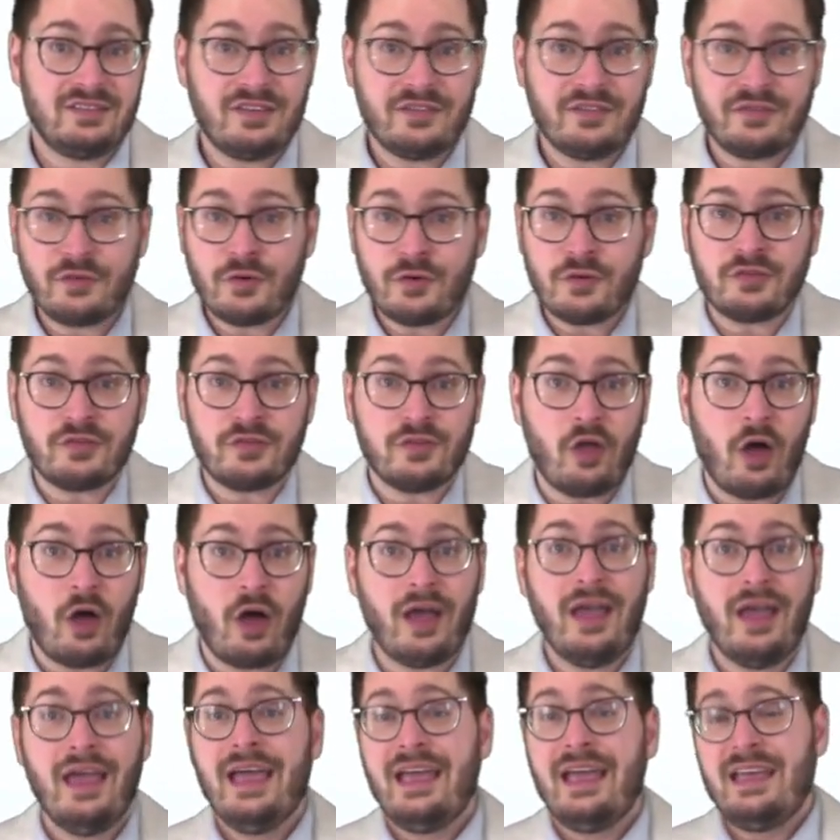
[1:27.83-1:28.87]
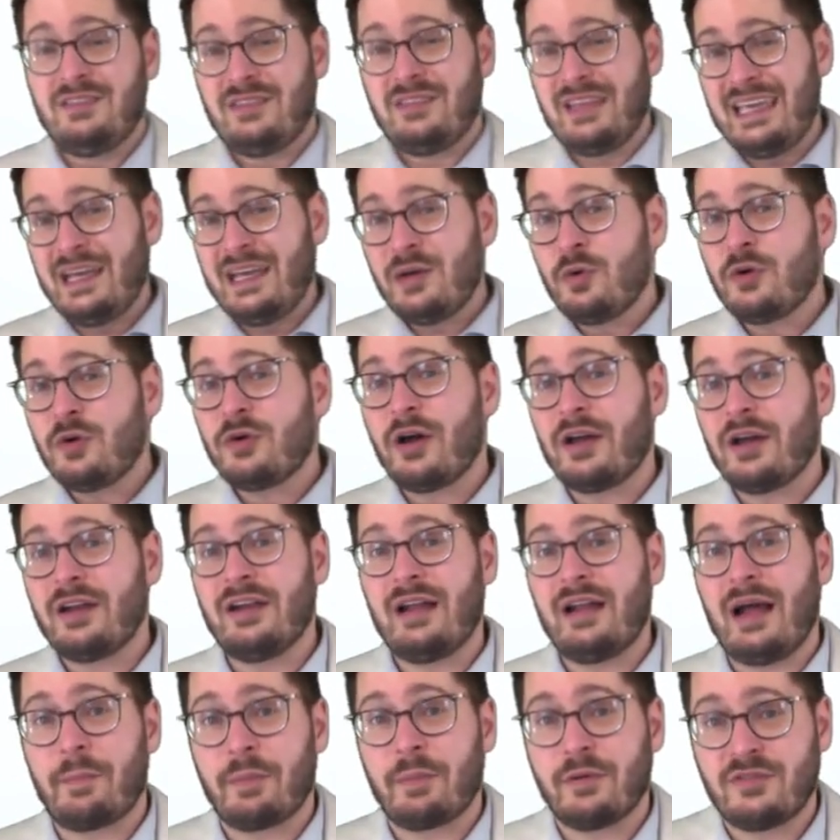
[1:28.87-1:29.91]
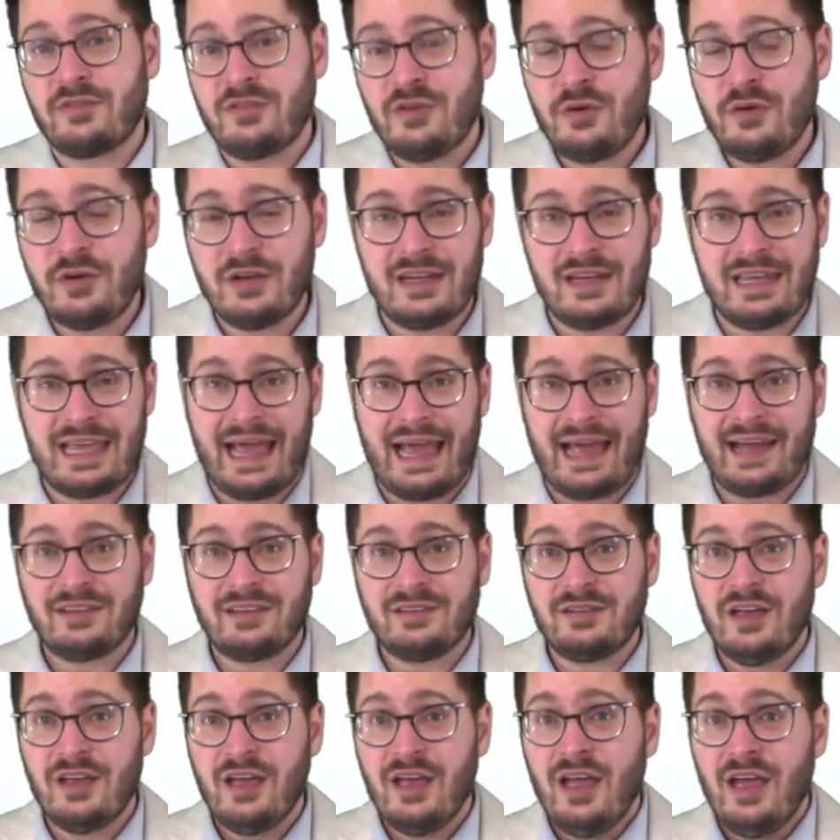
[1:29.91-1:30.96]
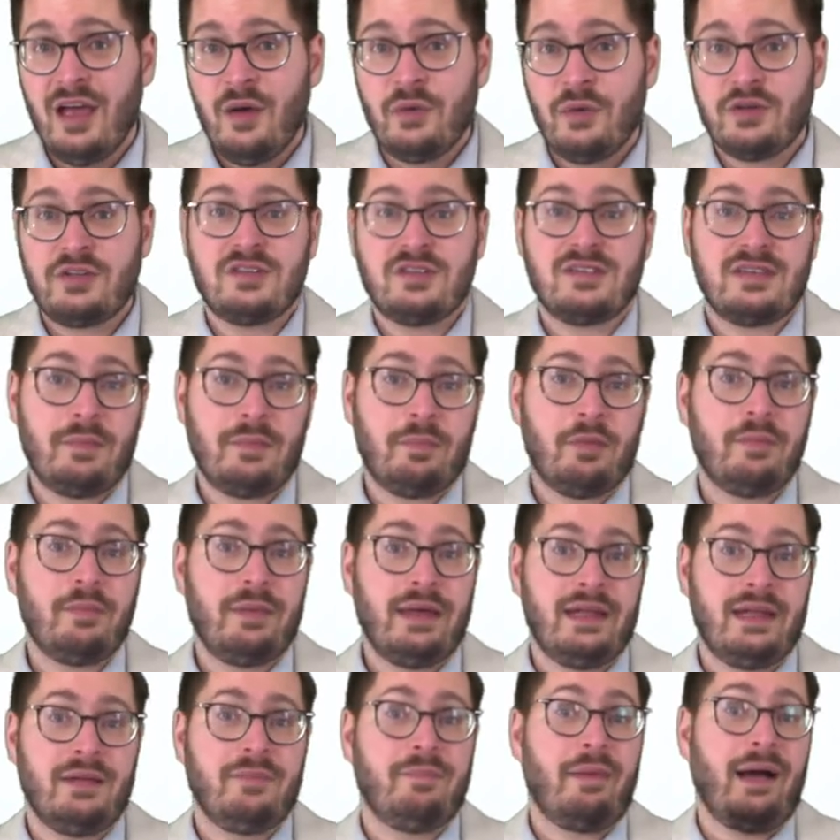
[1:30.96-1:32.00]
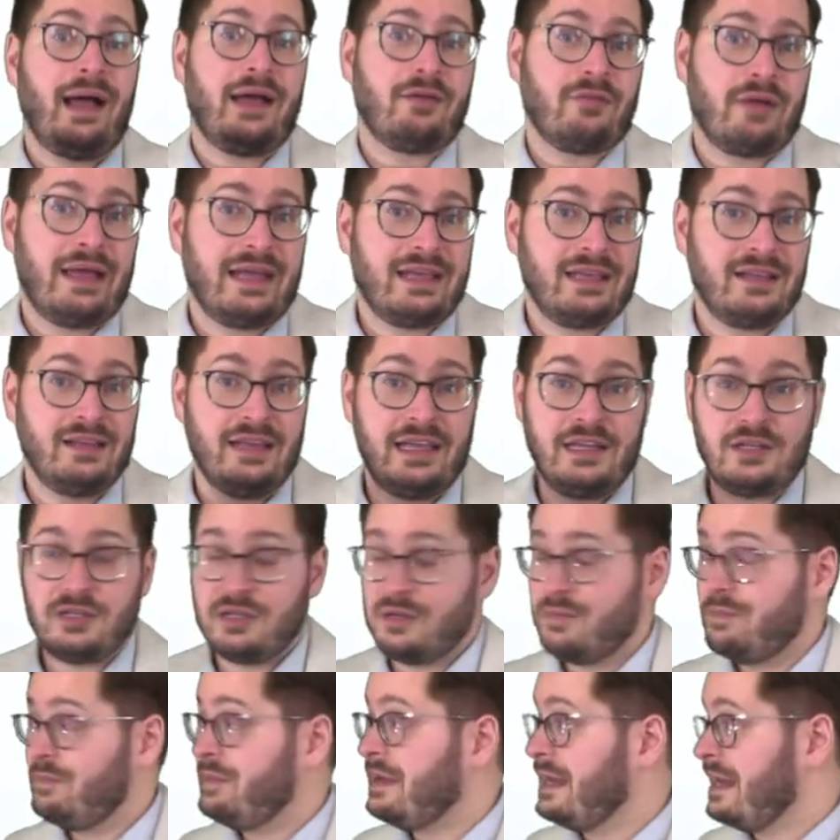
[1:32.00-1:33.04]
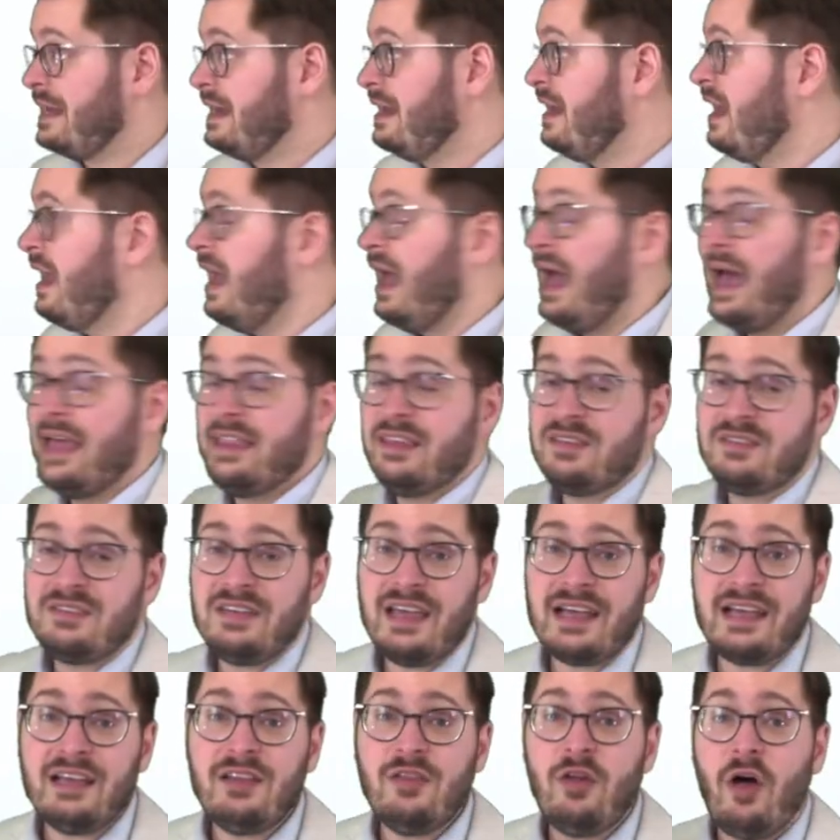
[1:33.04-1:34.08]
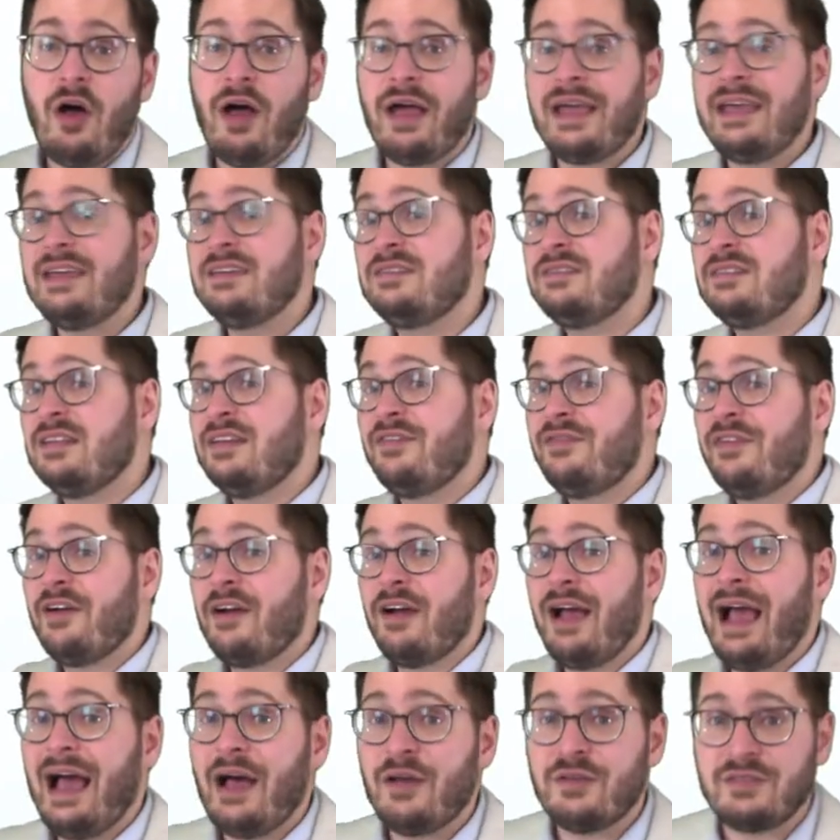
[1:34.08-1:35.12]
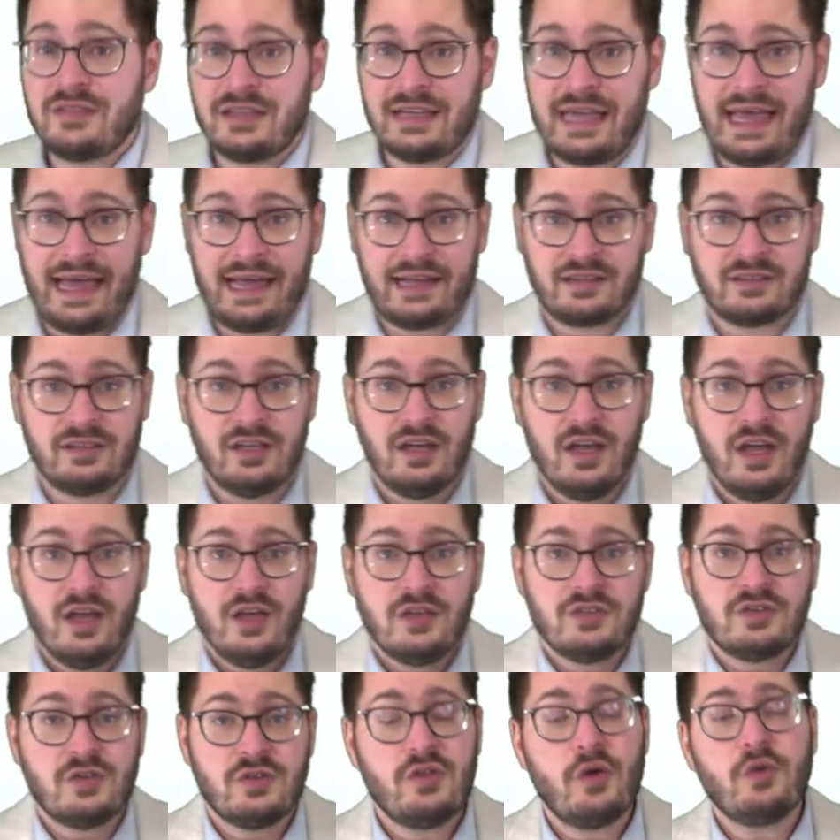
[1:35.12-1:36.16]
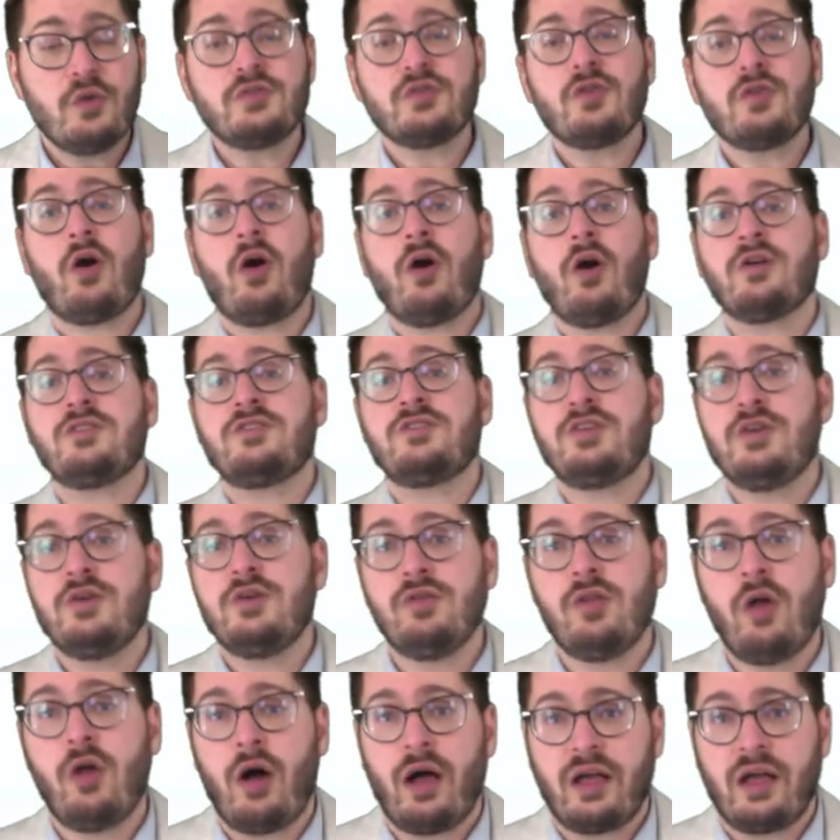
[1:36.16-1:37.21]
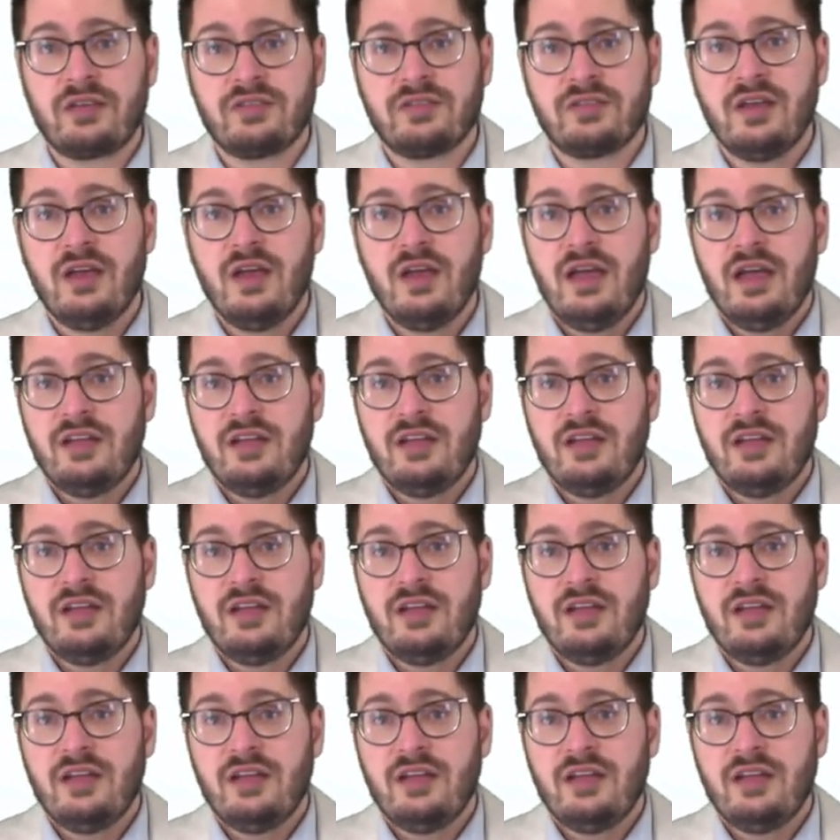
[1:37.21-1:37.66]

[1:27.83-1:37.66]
The first law is the Equal Credit Opportunity Act, which is implemented by Regulation B, and the second law is the Fair Housing Act. So those are our two laws.